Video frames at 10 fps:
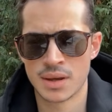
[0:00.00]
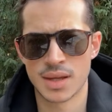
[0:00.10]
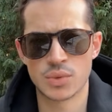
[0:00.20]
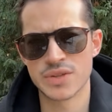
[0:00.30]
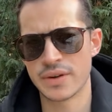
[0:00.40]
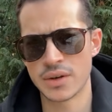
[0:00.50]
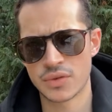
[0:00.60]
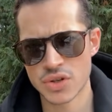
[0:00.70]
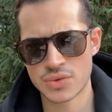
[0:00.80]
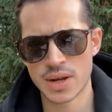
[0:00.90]
And it was very
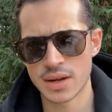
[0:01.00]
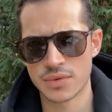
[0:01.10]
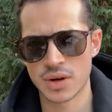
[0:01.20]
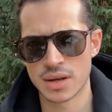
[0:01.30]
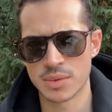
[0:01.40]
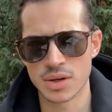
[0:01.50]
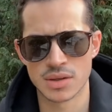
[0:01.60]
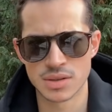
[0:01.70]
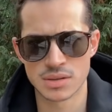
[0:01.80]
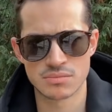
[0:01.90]
frustrating for him
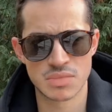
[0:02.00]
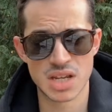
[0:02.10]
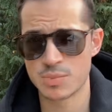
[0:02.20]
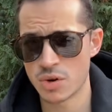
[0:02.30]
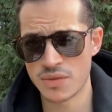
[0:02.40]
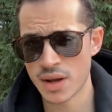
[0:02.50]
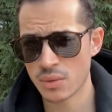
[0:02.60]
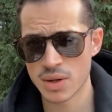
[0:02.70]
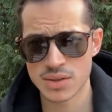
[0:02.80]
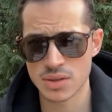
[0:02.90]
because his
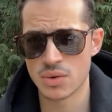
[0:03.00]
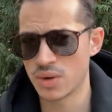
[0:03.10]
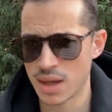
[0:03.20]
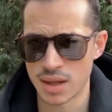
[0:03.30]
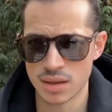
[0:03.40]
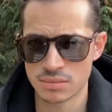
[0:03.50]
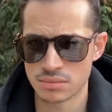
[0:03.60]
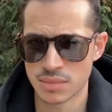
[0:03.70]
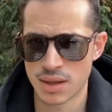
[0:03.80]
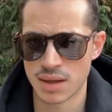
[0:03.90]
profile was okay,
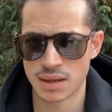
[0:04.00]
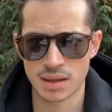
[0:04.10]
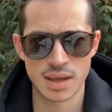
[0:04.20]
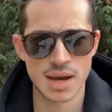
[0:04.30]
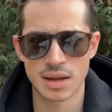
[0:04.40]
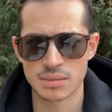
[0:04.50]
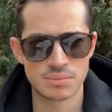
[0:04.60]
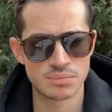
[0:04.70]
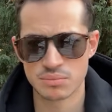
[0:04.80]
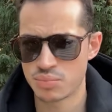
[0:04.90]
like he had
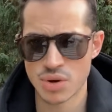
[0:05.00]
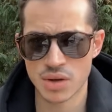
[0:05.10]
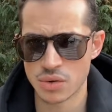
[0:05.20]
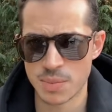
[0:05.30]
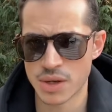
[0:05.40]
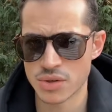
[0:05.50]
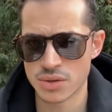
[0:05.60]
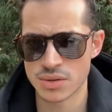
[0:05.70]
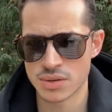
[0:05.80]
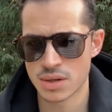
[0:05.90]
pretty good
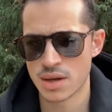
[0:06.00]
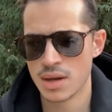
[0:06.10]
pictures.